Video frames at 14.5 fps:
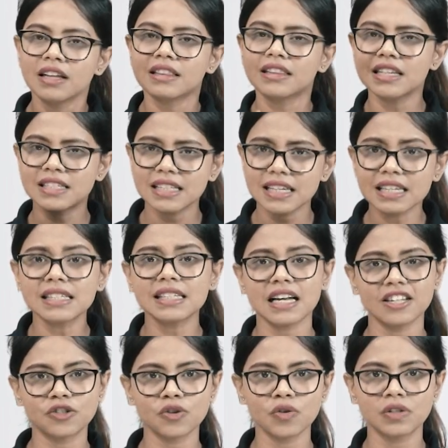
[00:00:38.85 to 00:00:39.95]
This is
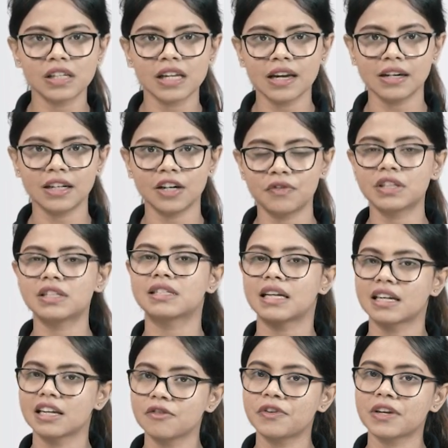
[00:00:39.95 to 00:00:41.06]
associated with
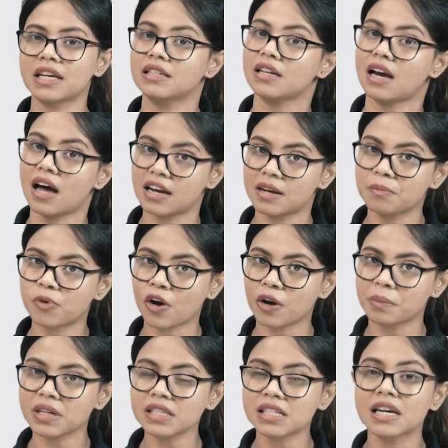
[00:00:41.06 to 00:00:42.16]
significant
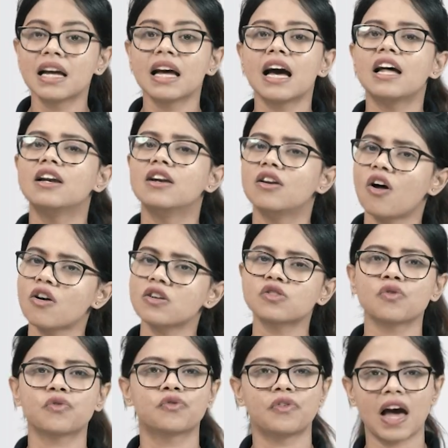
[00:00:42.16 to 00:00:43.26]
unemployment and loss
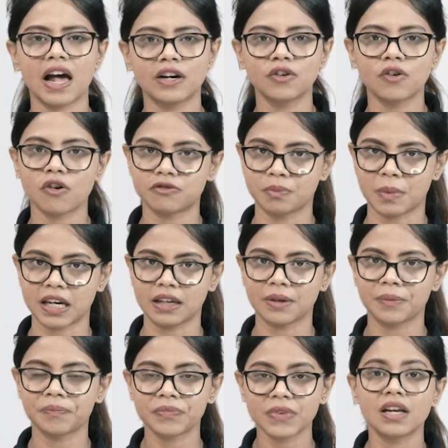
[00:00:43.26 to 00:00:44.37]
of value of money.